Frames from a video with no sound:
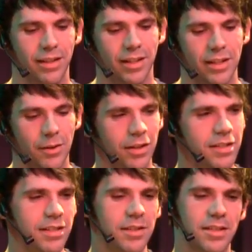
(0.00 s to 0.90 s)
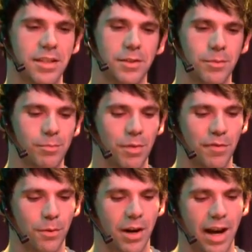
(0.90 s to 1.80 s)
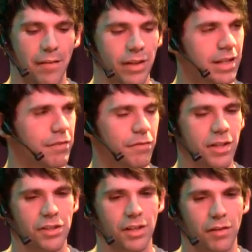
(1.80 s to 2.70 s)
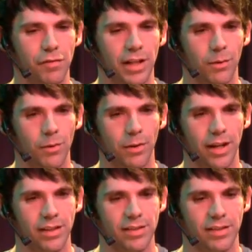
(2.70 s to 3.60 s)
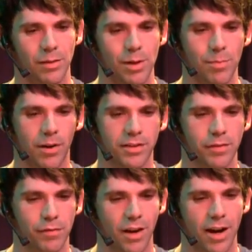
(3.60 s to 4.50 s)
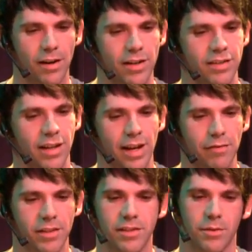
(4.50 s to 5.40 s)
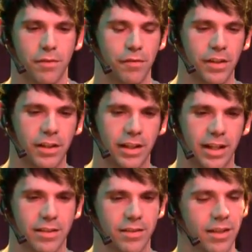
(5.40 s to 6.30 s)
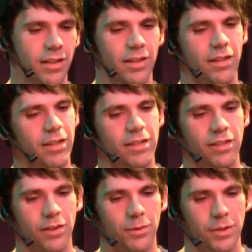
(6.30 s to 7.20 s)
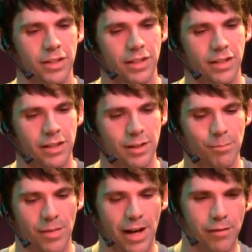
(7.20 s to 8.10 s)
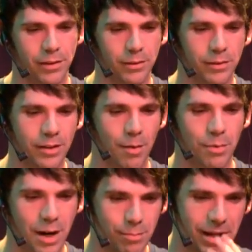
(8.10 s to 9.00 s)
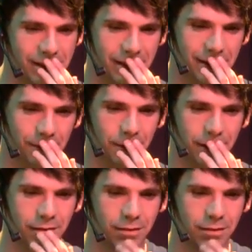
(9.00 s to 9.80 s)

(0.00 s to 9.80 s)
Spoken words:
because this is still before I have any vision of like, okay, this is going to be Parks on Fire and it's going to have this sort of feeling. So I have a little upright bass in this one.